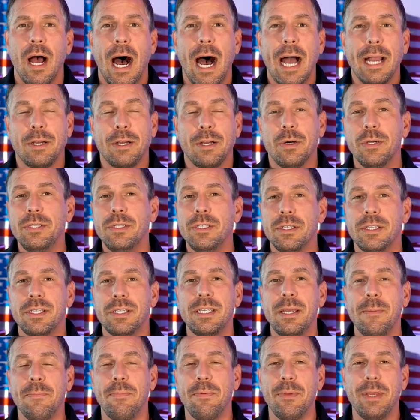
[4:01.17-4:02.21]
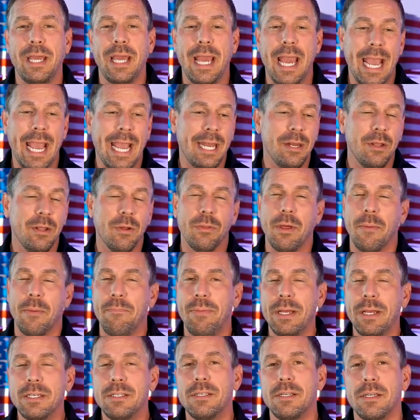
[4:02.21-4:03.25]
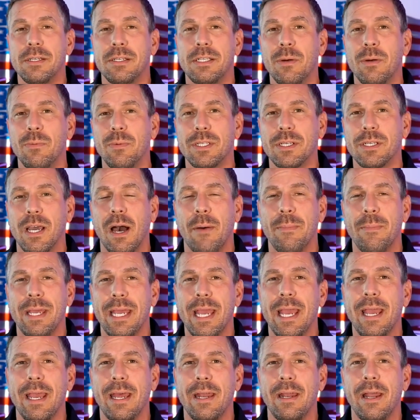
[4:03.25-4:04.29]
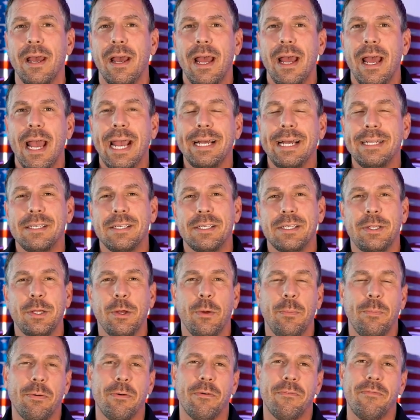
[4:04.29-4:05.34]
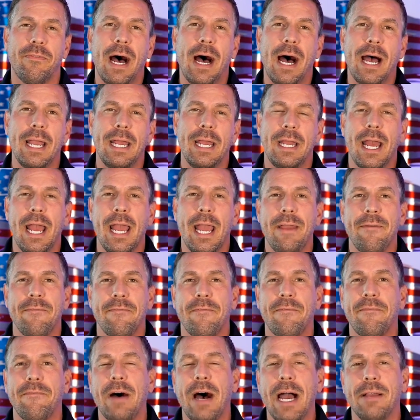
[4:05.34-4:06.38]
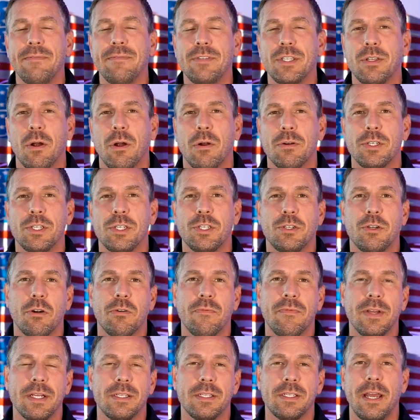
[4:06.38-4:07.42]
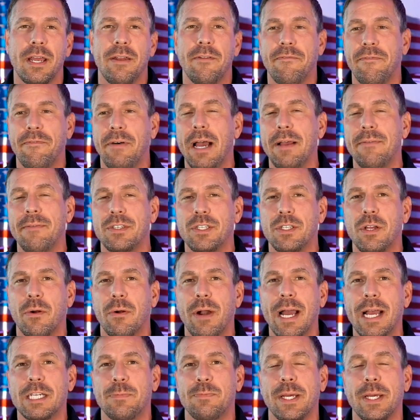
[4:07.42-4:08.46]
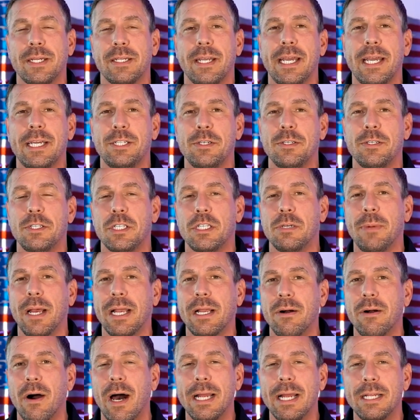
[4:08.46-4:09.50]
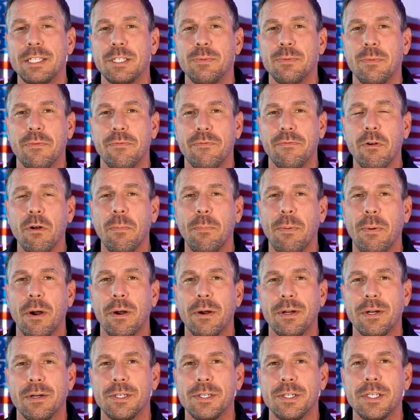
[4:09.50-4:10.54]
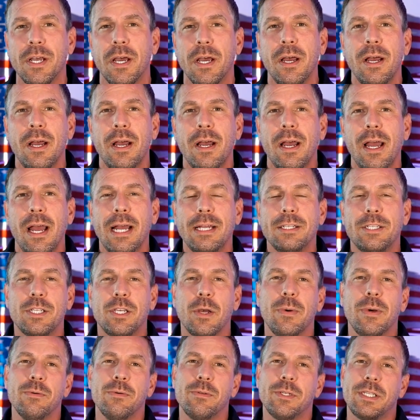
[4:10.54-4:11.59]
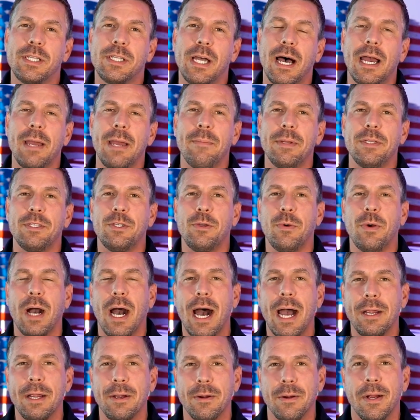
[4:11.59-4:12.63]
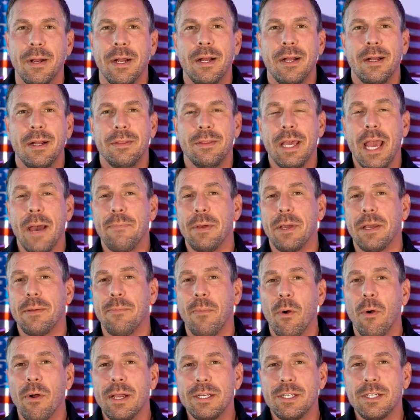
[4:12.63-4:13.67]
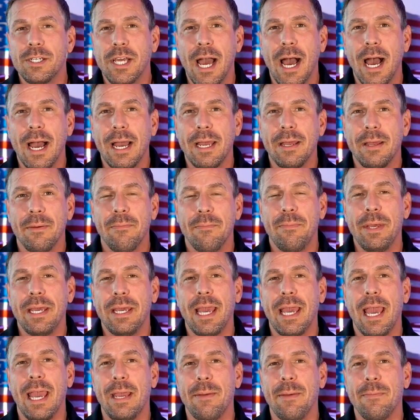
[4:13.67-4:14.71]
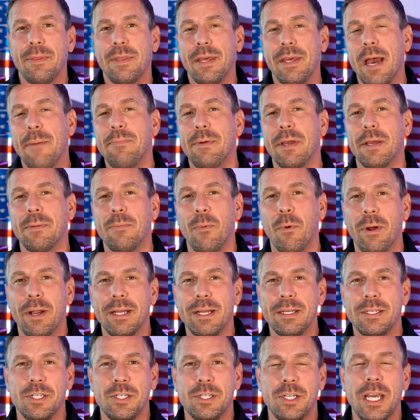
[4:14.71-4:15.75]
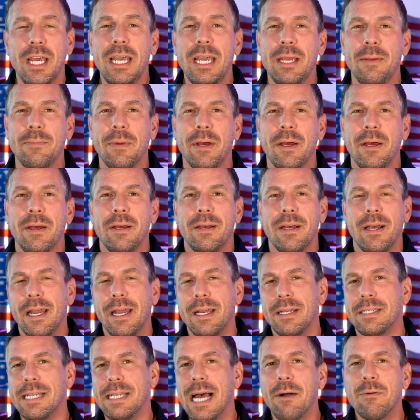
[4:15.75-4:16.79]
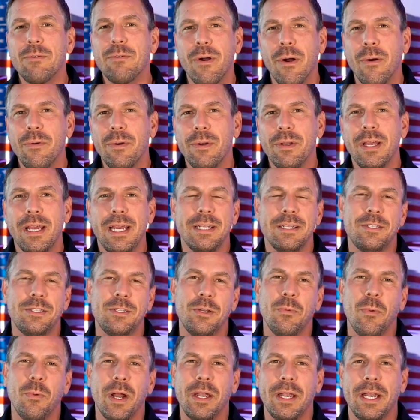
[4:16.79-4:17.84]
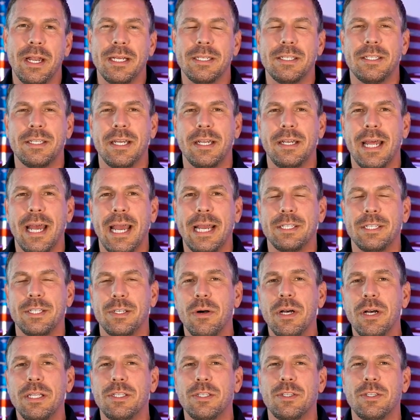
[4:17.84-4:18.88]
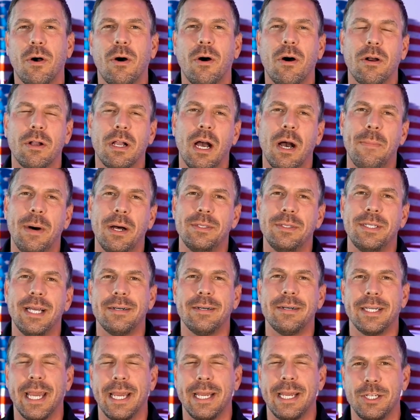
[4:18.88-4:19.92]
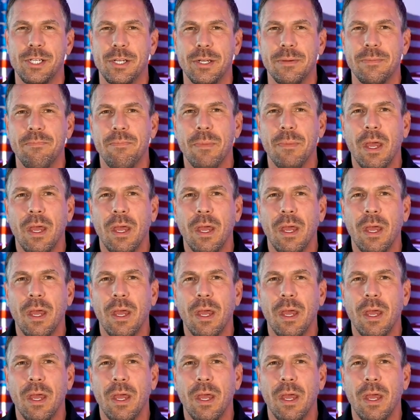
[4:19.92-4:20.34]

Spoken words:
I couldn't simply handle the business that was coming in and still provide a 5-star service and 5-star expectations to my clients and referral partners. And so it was time to hire. The Epic Mortgage guy became the Epic Mortgage team and has now grown into what it is today. So let's talk about delegation.